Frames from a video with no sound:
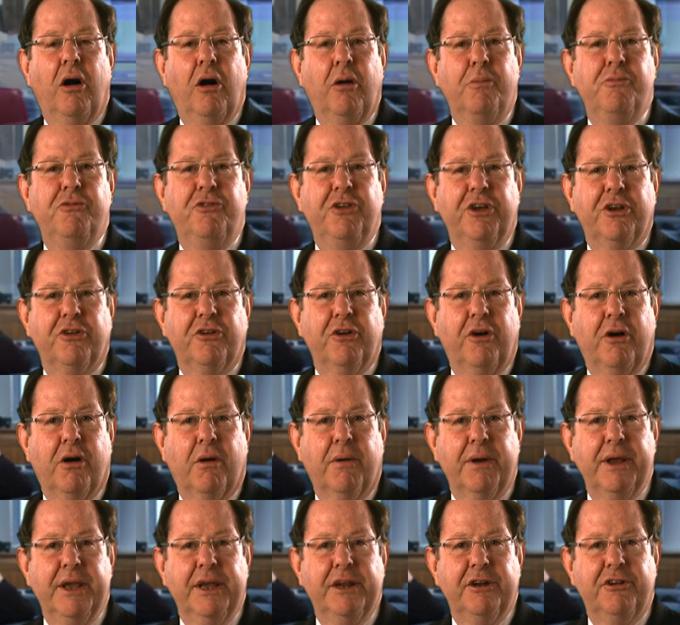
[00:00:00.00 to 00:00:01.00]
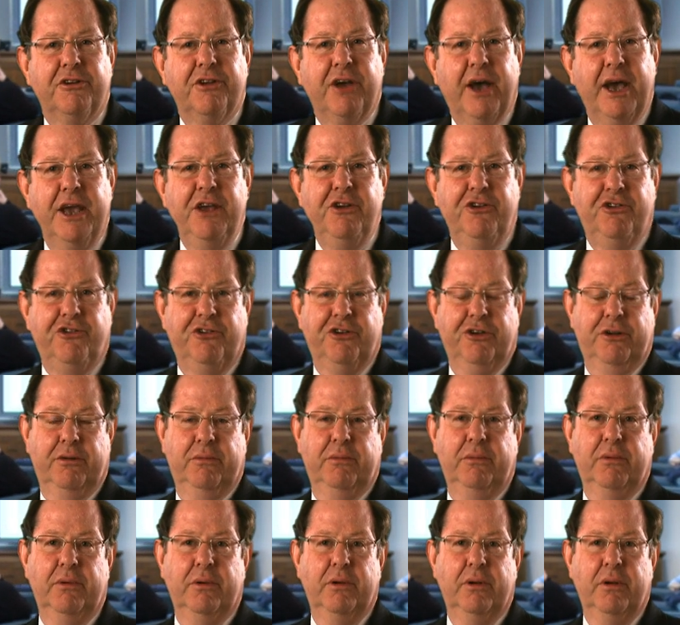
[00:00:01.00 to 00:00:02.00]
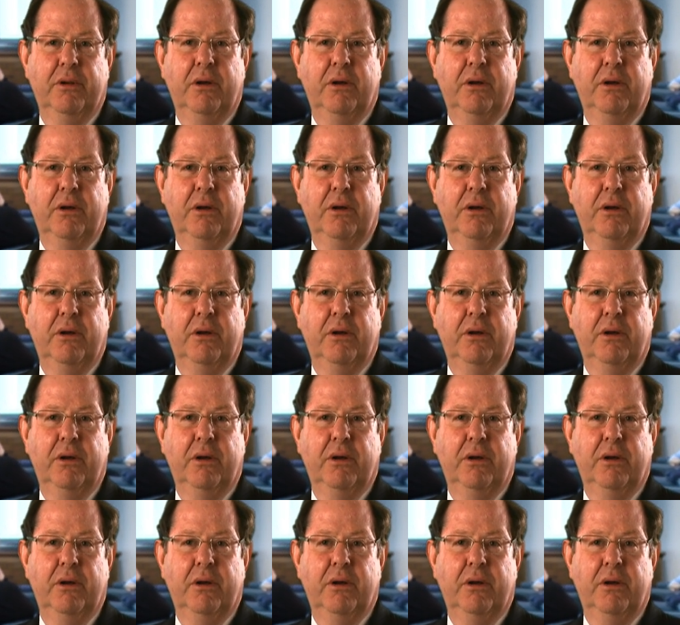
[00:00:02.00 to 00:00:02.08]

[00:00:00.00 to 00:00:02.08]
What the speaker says: Object orientation,